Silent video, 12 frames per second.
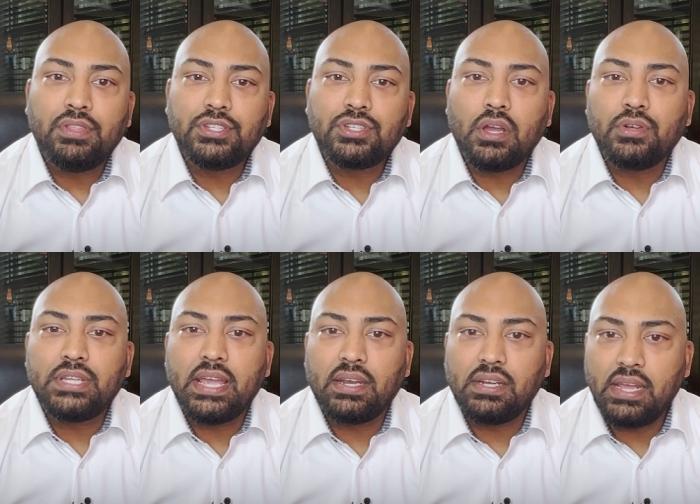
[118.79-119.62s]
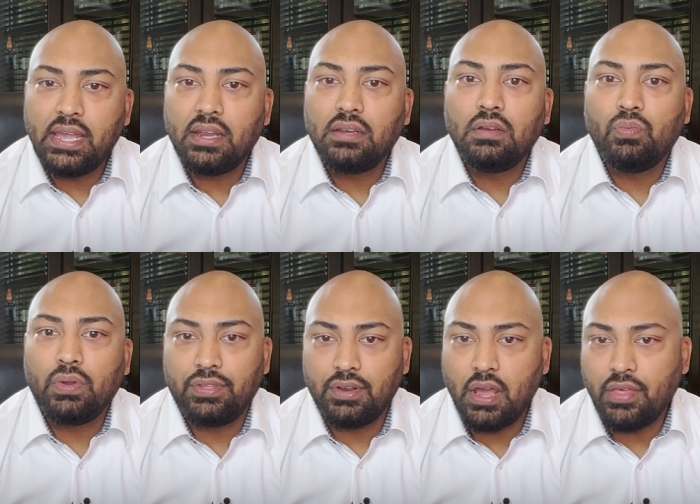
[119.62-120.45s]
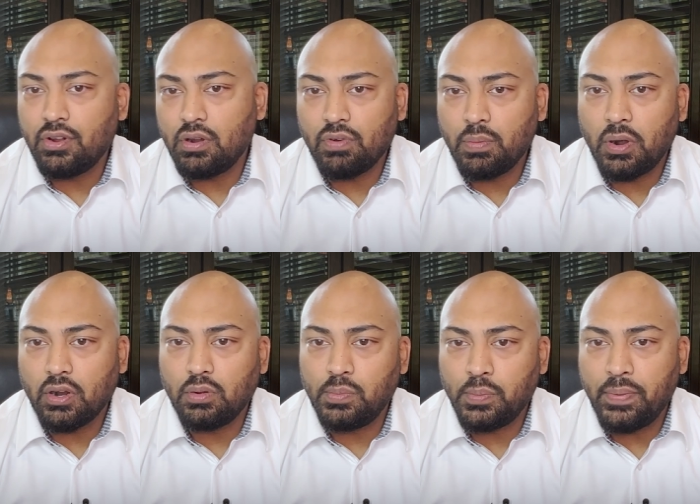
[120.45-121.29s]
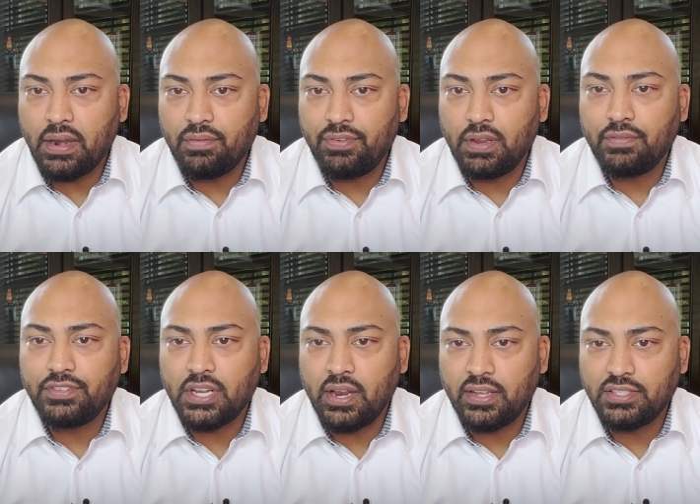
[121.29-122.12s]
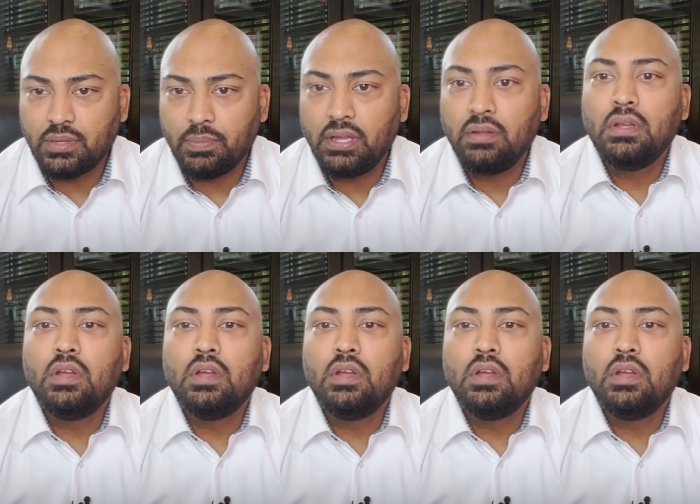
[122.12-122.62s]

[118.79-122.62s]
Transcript: This goes hand in hand with another remarkable benefit of Gynostemma